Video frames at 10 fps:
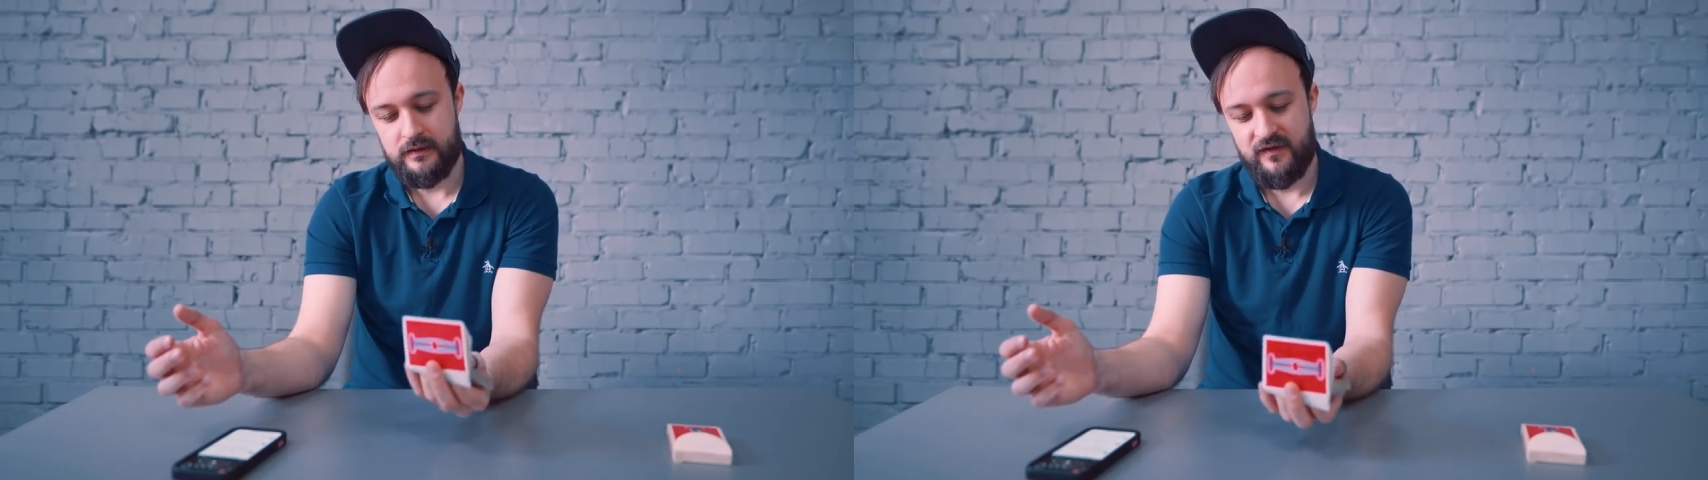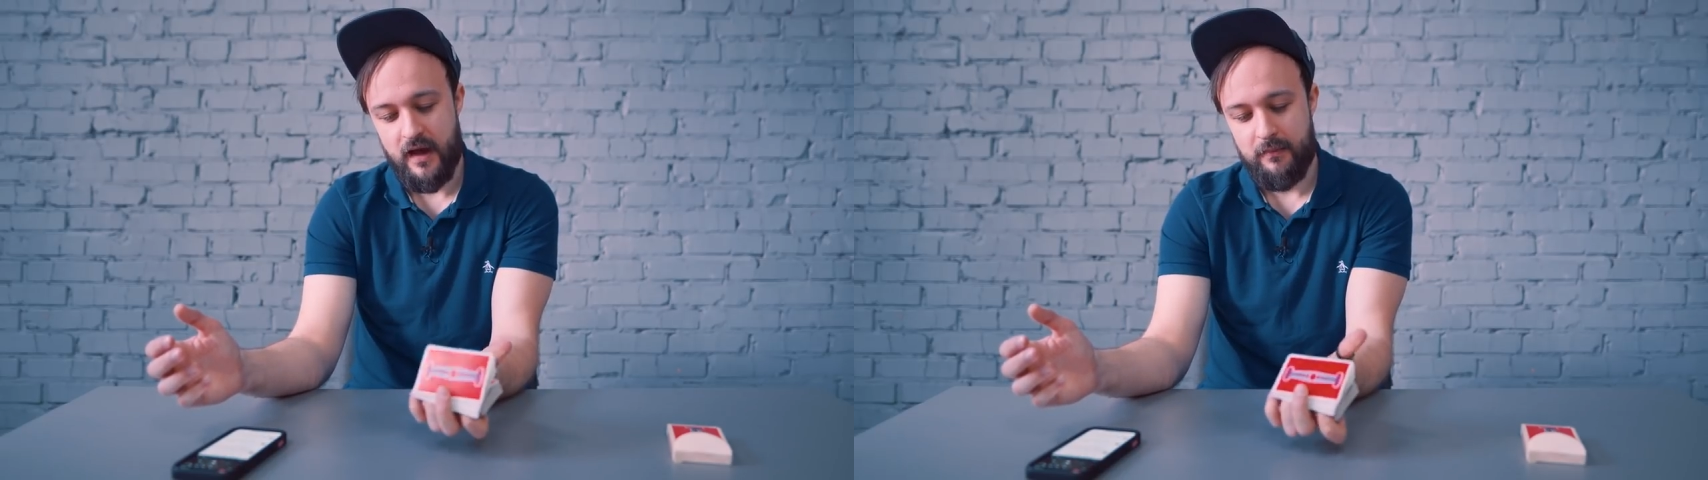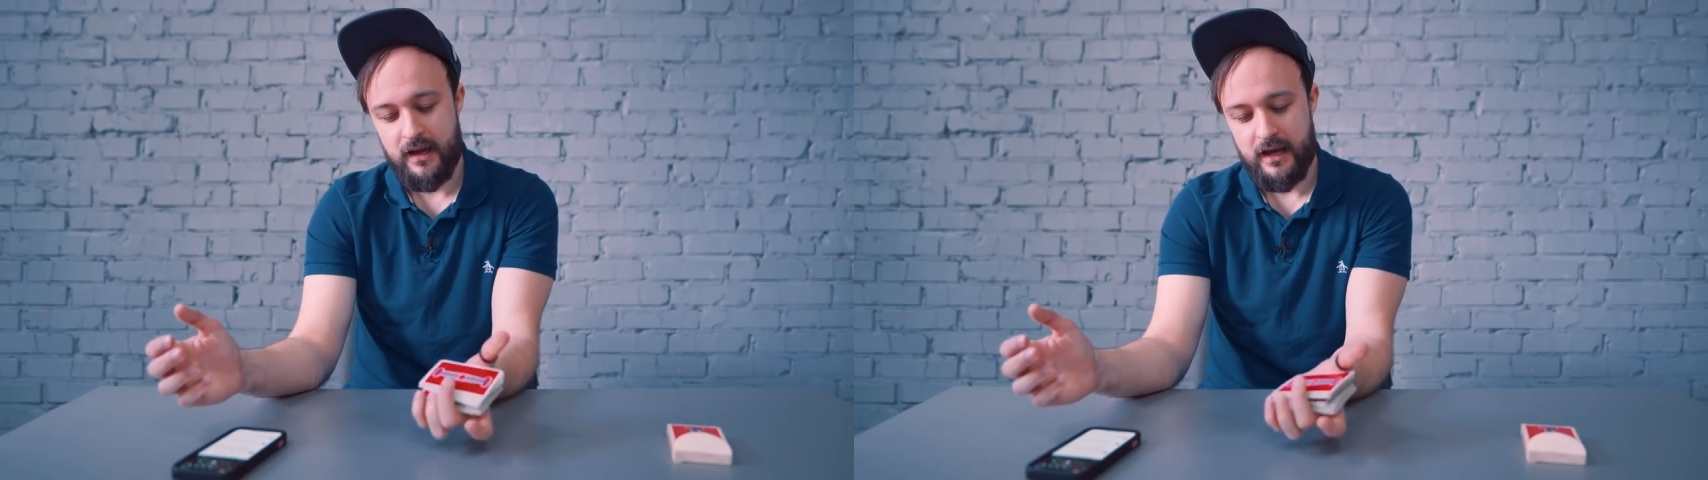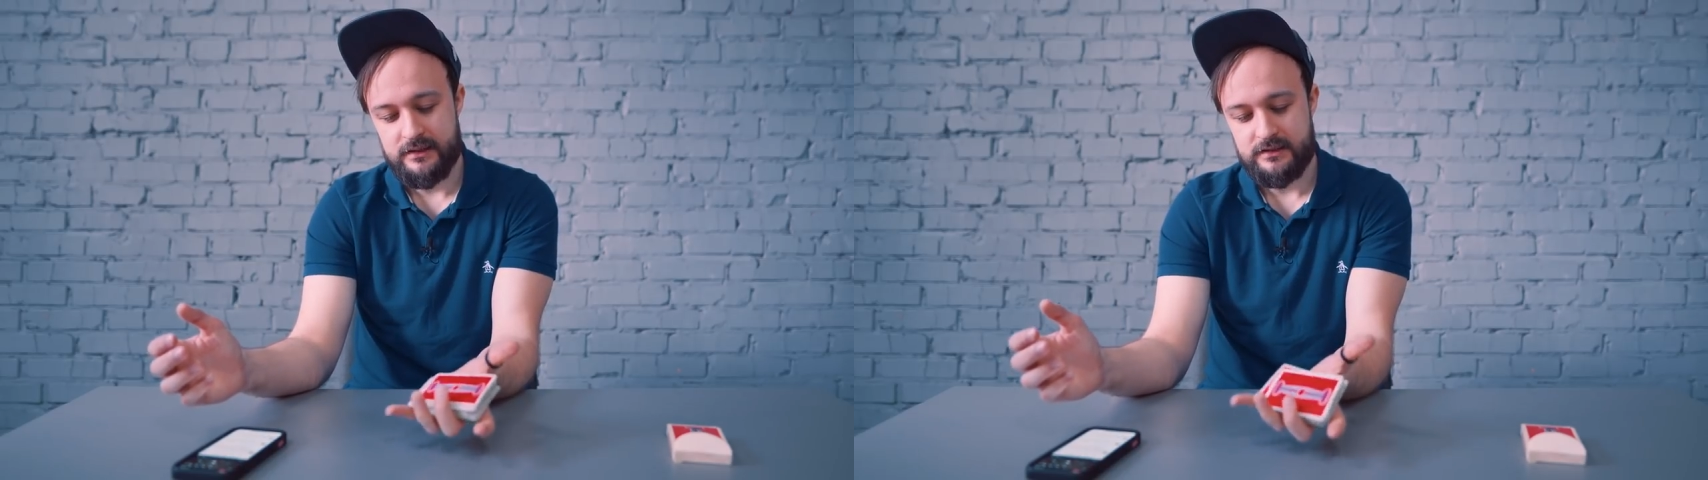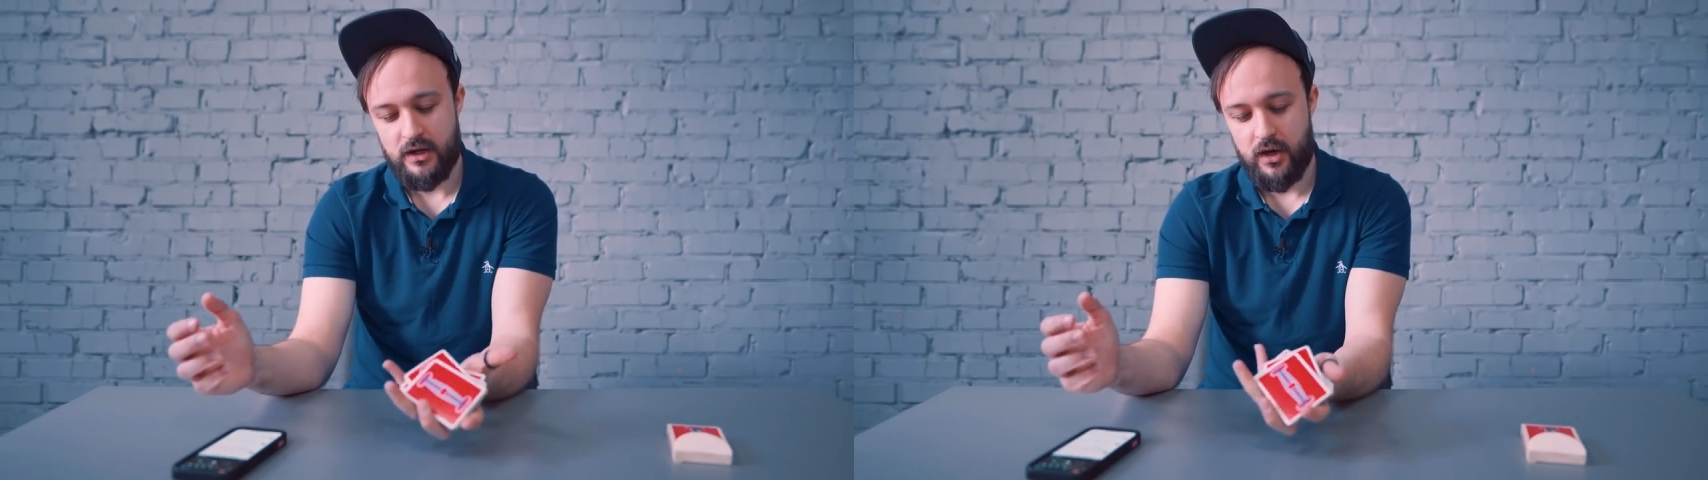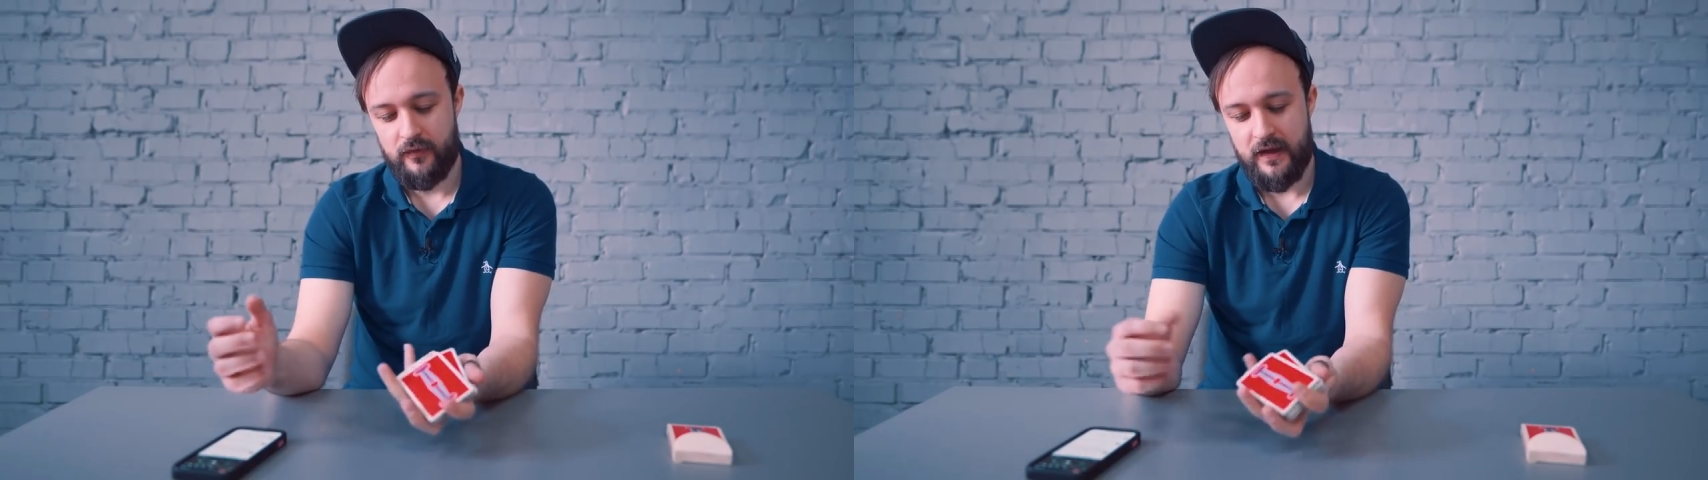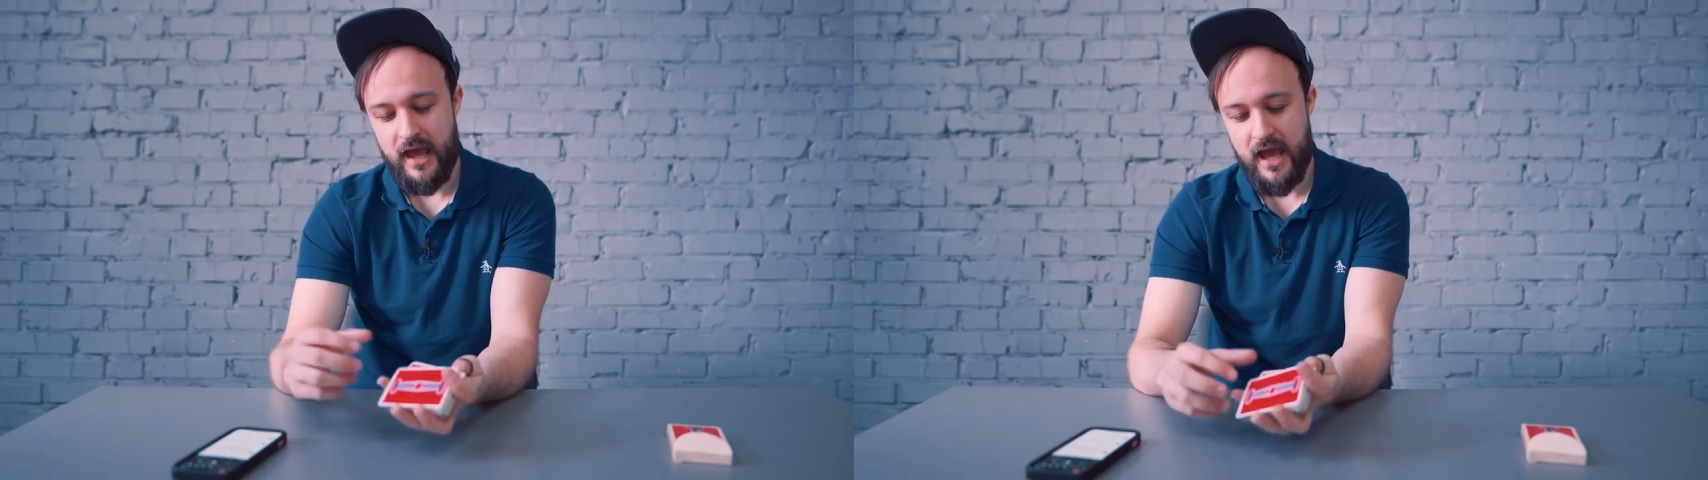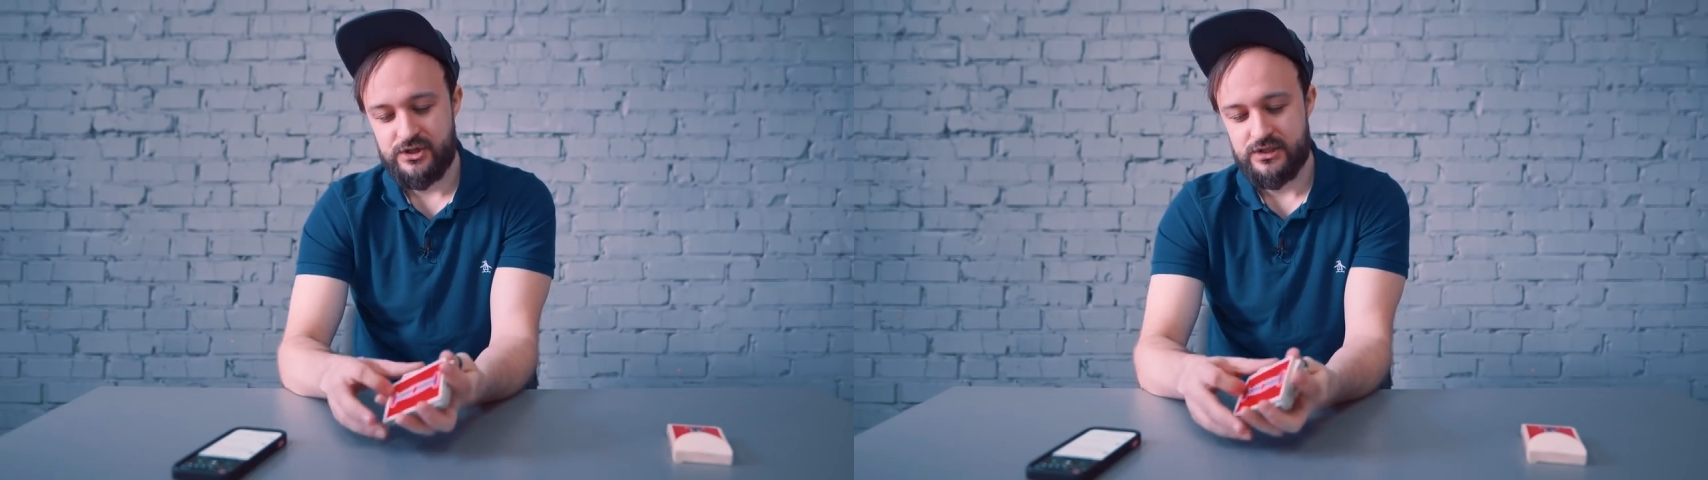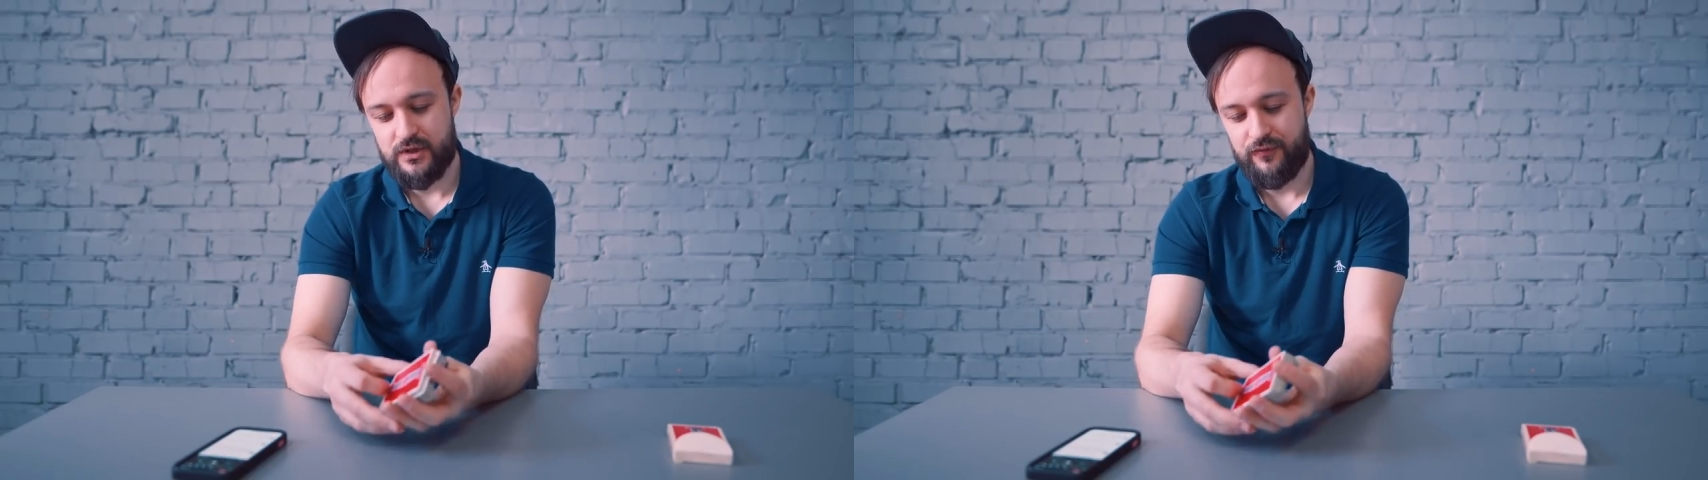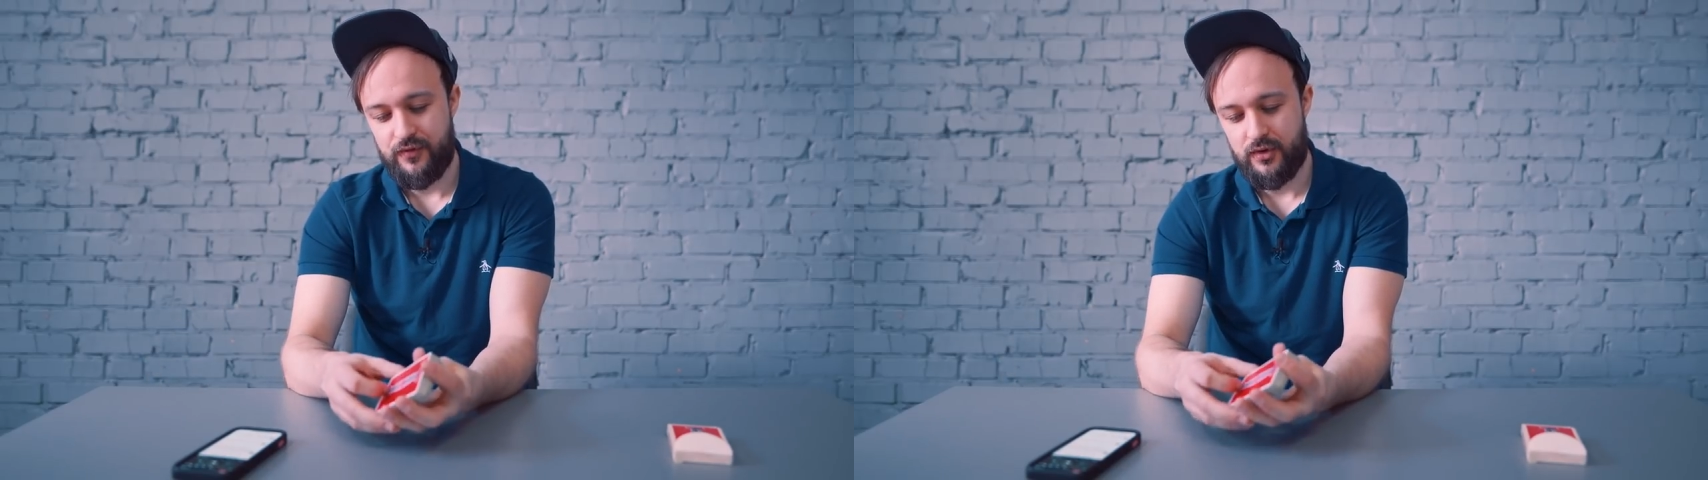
the thumb cut on the edges of